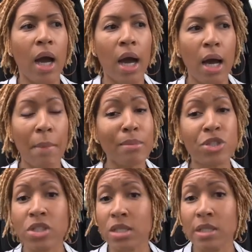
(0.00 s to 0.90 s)
I'm
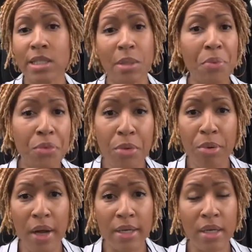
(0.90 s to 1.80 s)
just going to zip through the
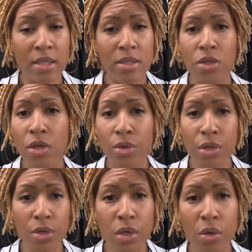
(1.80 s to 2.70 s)
products, go to
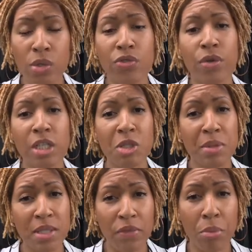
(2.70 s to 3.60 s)
your coach for any
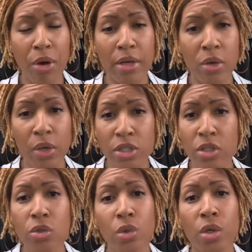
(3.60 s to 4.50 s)
specific product
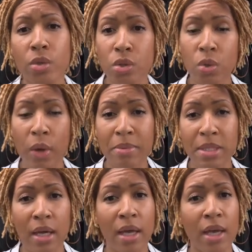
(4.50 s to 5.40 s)
questions, or go to the
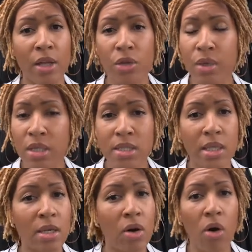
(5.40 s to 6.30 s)
website and you can
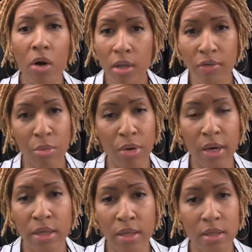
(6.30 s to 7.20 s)
see all of the
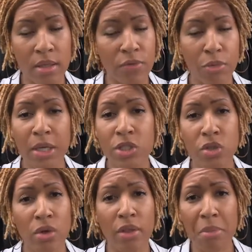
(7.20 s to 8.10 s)
product information
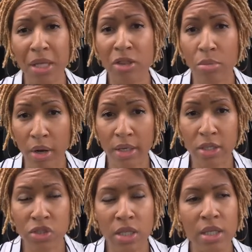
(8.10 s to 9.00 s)
on the Meet the Product
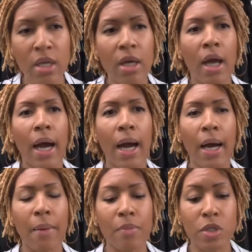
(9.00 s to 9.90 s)
sheet.
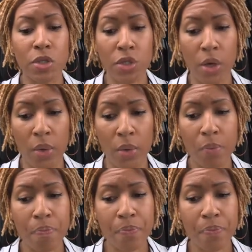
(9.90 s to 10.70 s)
So